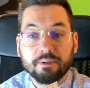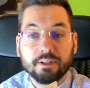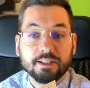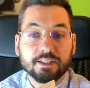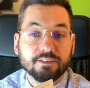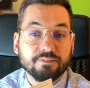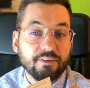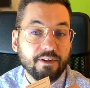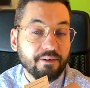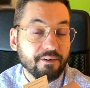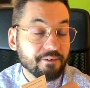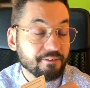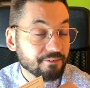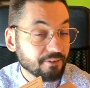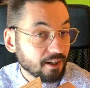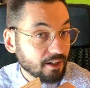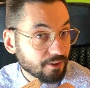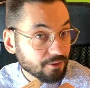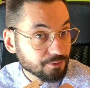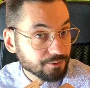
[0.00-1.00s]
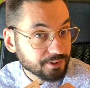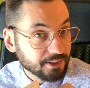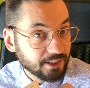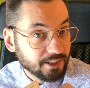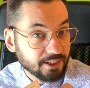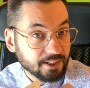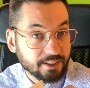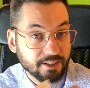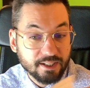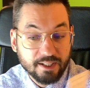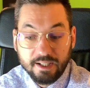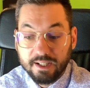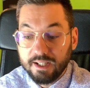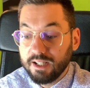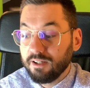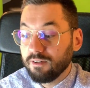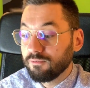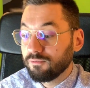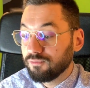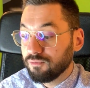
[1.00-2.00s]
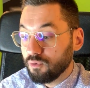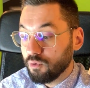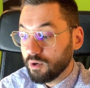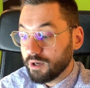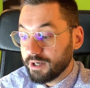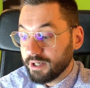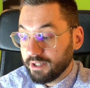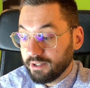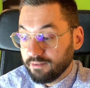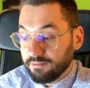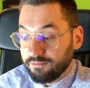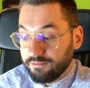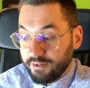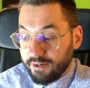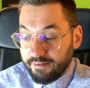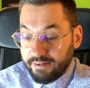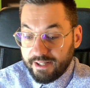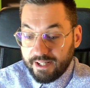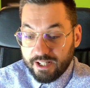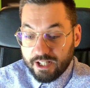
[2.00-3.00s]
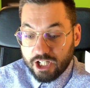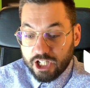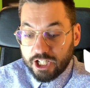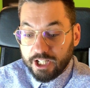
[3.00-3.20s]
It's very rounded for a very